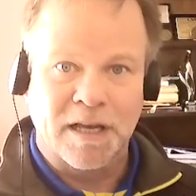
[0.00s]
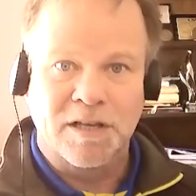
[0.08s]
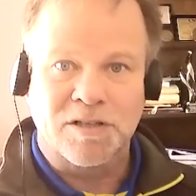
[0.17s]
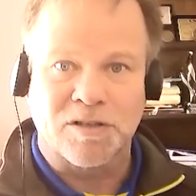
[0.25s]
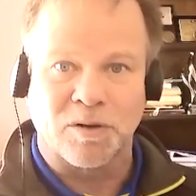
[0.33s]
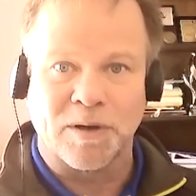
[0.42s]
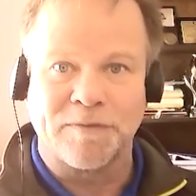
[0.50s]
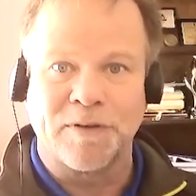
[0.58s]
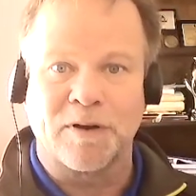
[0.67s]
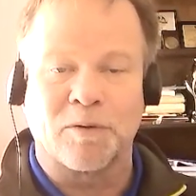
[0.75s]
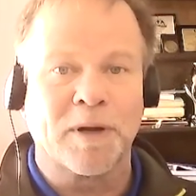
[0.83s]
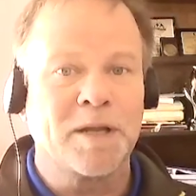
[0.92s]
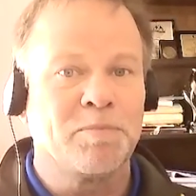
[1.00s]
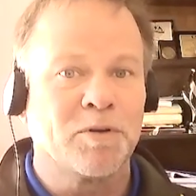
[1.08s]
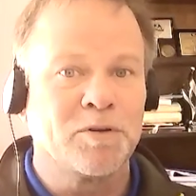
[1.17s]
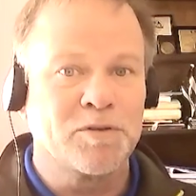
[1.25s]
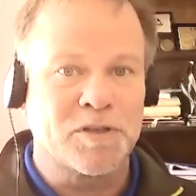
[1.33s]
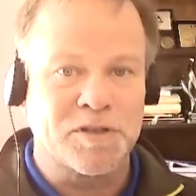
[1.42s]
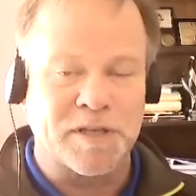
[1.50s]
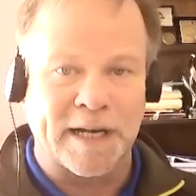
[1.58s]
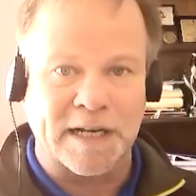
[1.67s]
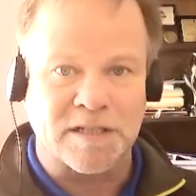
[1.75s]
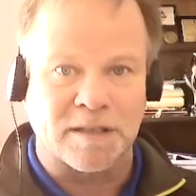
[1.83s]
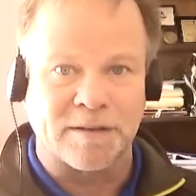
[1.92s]
so if it already produces an
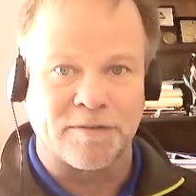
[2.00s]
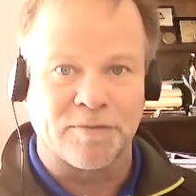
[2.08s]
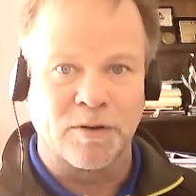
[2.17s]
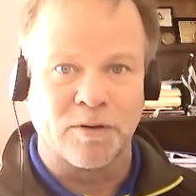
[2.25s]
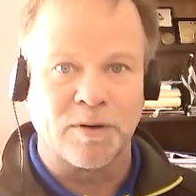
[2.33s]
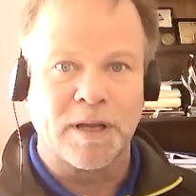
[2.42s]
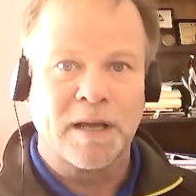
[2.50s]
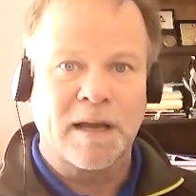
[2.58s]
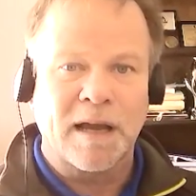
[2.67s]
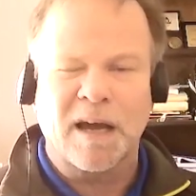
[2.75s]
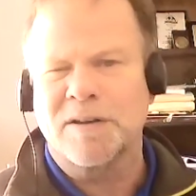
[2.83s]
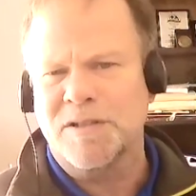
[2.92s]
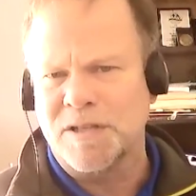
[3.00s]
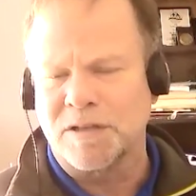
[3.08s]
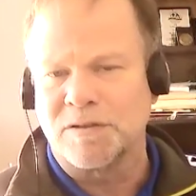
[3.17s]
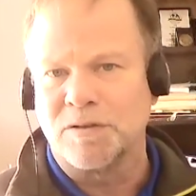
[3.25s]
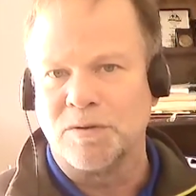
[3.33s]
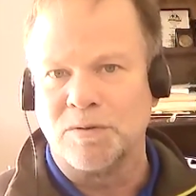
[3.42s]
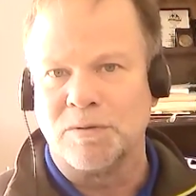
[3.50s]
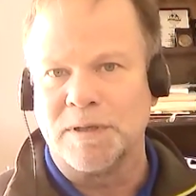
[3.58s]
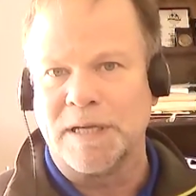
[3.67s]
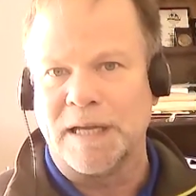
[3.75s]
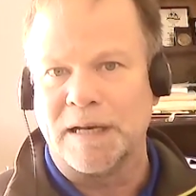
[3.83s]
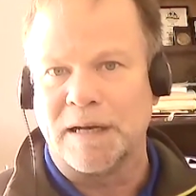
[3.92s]
excellent fruit, how does it do
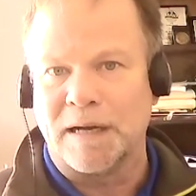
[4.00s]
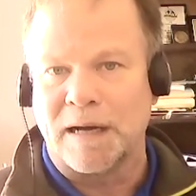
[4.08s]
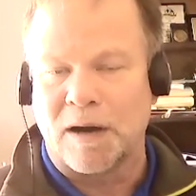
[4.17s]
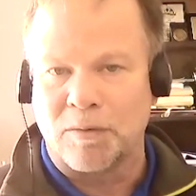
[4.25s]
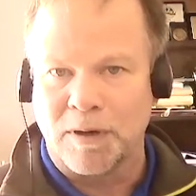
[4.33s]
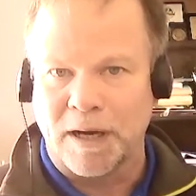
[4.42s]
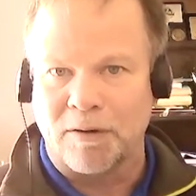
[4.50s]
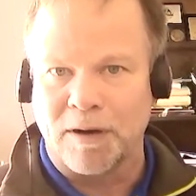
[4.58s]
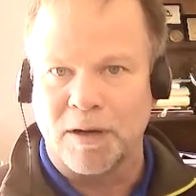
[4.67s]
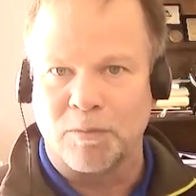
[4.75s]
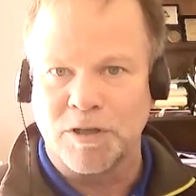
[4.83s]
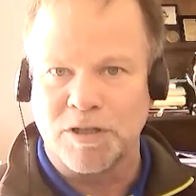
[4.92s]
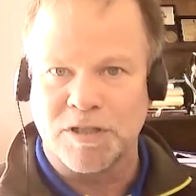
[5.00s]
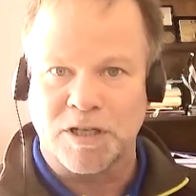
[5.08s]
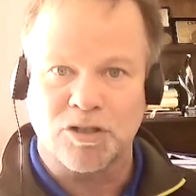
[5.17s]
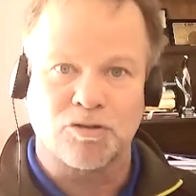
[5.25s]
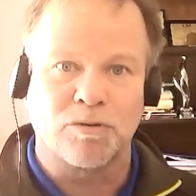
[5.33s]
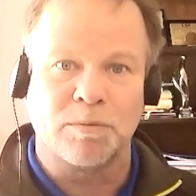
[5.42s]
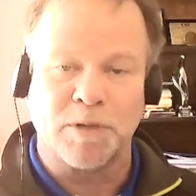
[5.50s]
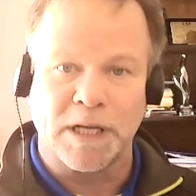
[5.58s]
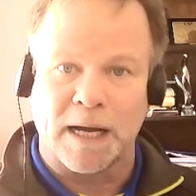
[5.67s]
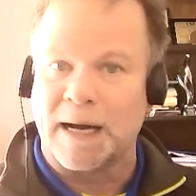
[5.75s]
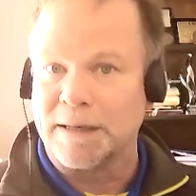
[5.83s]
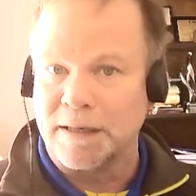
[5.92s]
in our area, which is extremely
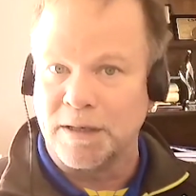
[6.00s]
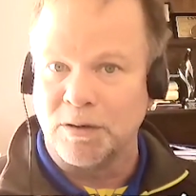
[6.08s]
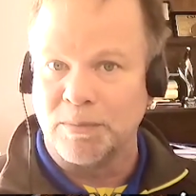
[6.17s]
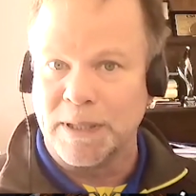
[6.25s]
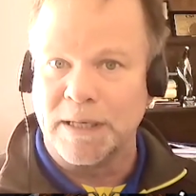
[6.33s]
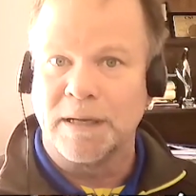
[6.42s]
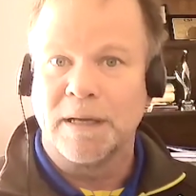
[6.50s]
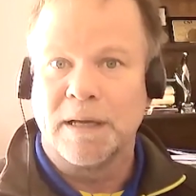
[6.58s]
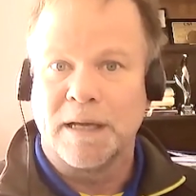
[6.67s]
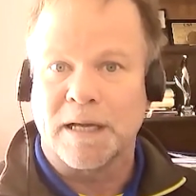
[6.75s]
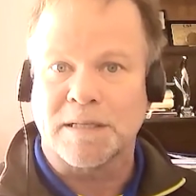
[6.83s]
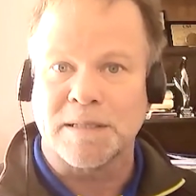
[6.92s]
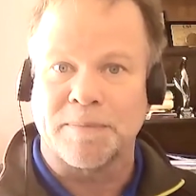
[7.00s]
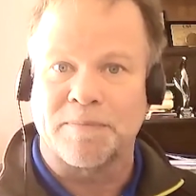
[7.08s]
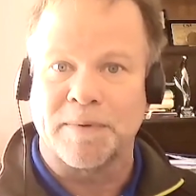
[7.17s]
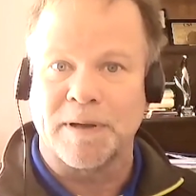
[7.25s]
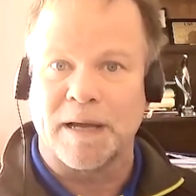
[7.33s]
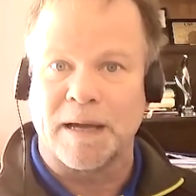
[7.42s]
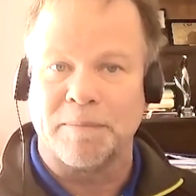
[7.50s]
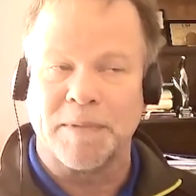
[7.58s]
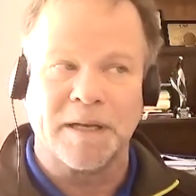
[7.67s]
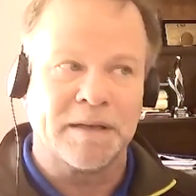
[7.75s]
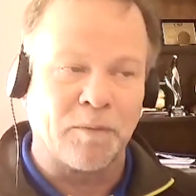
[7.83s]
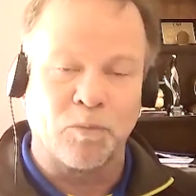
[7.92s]
hot and humid, except um,
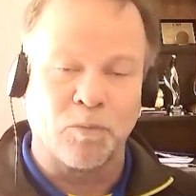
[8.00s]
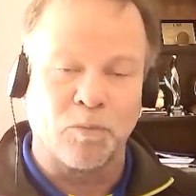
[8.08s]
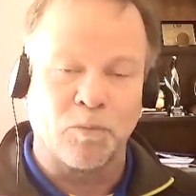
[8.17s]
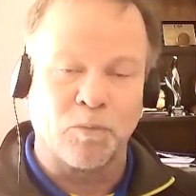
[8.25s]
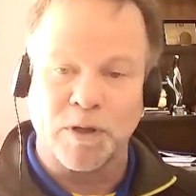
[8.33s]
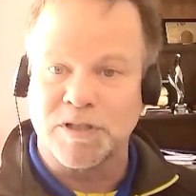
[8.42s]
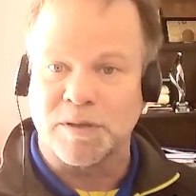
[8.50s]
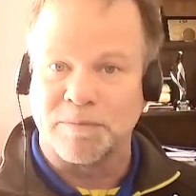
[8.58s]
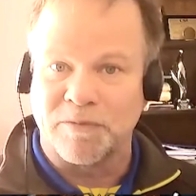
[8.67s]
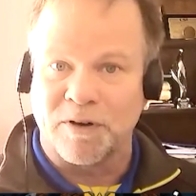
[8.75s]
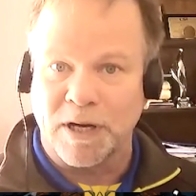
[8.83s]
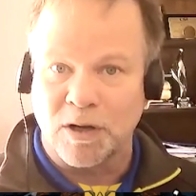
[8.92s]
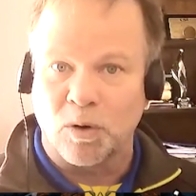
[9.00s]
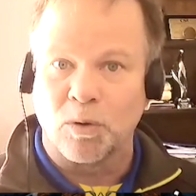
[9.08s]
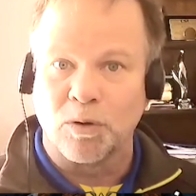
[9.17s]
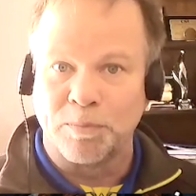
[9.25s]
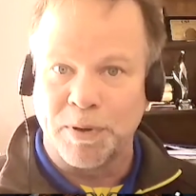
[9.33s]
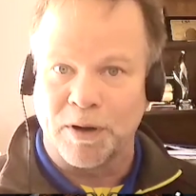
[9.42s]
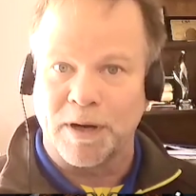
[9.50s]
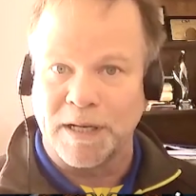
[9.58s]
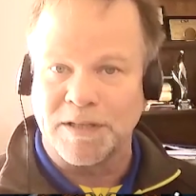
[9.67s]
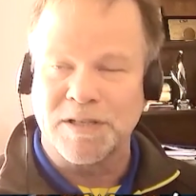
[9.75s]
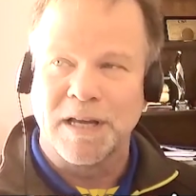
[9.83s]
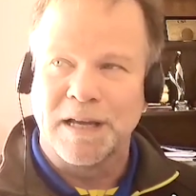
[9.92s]
and, and with some very cold
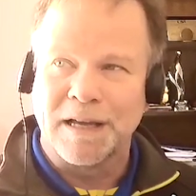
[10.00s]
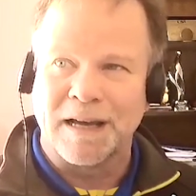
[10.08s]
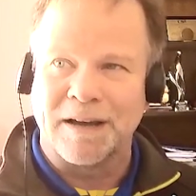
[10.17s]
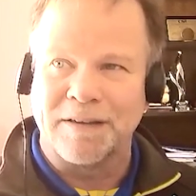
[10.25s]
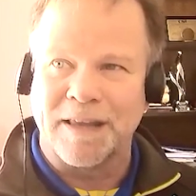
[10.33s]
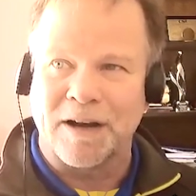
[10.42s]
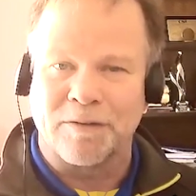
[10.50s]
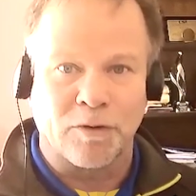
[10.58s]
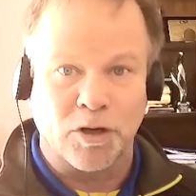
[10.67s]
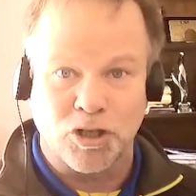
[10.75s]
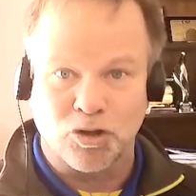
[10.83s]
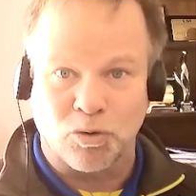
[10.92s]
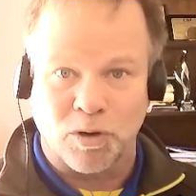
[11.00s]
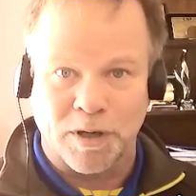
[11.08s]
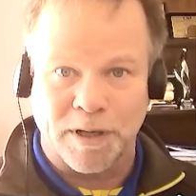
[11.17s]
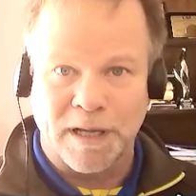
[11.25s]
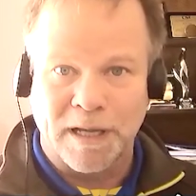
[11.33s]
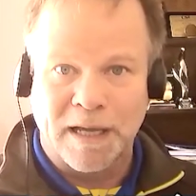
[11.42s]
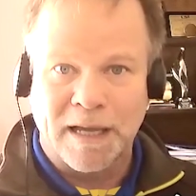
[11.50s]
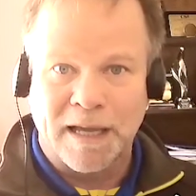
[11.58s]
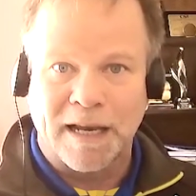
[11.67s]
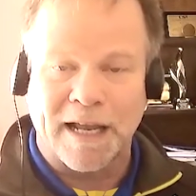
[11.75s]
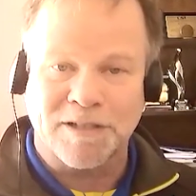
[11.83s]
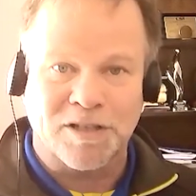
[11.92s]
periods uh, that are very short?
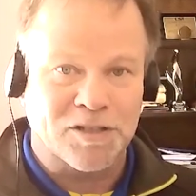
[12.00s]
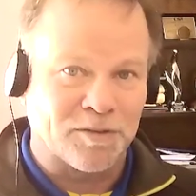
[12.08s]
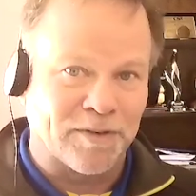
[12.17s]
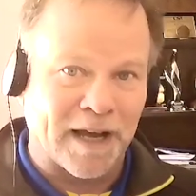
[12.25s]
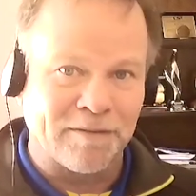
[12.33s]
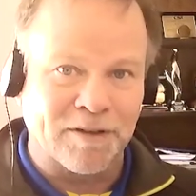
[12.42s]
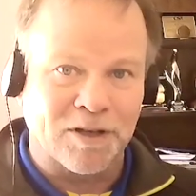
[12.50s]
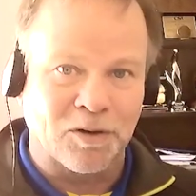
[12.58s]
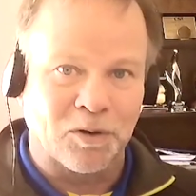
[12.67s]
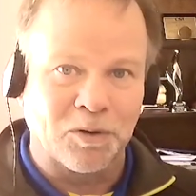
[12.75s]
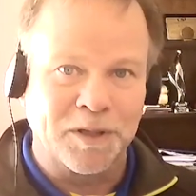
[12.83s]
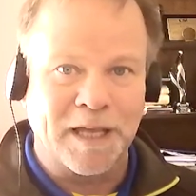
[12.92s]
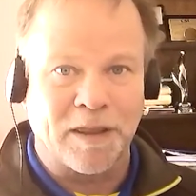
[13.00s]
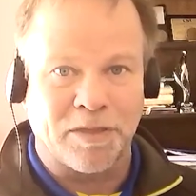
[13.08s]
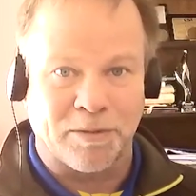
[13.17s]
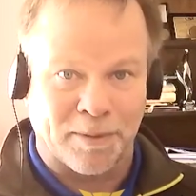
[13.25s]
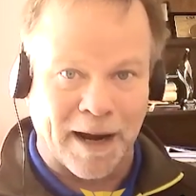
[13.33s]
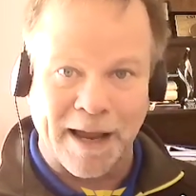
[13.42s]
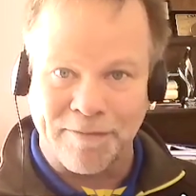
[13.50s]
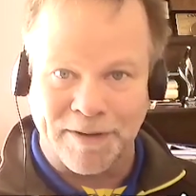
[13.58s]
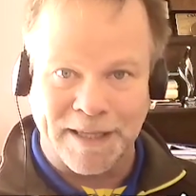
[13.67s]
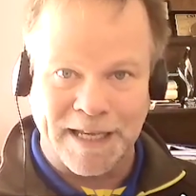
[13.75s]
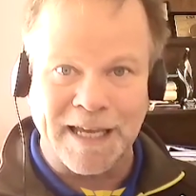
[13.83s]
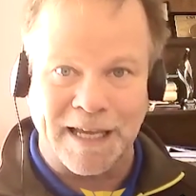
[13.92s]
It has to survive the cold yet thrive
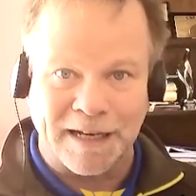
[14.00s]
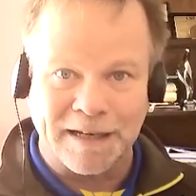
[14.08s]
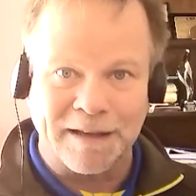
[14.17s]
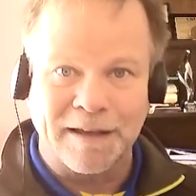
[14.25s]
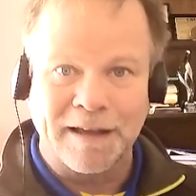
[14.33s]
in the heat.